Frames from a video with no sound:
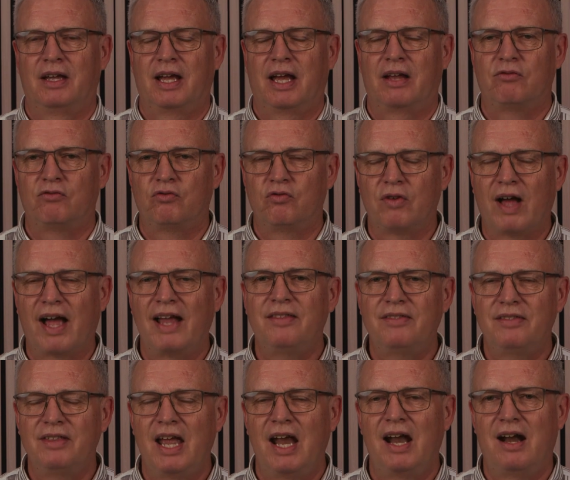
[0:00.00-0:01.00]
And right
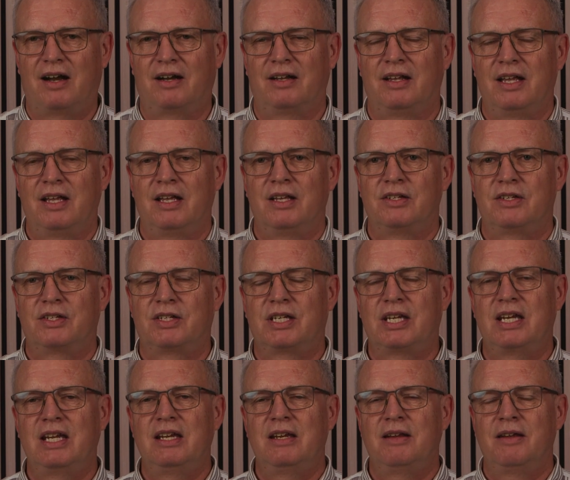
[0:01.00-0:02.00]
there,
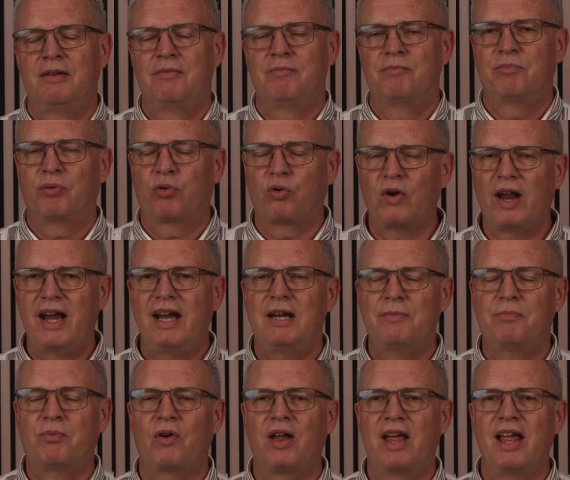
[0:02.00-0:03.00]
she pray the
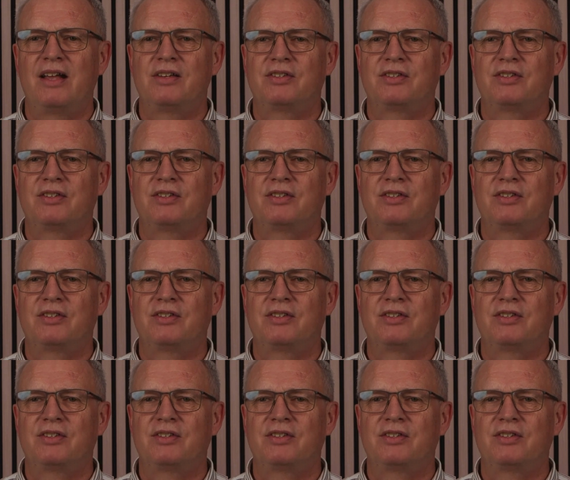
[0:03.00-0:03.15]
prayer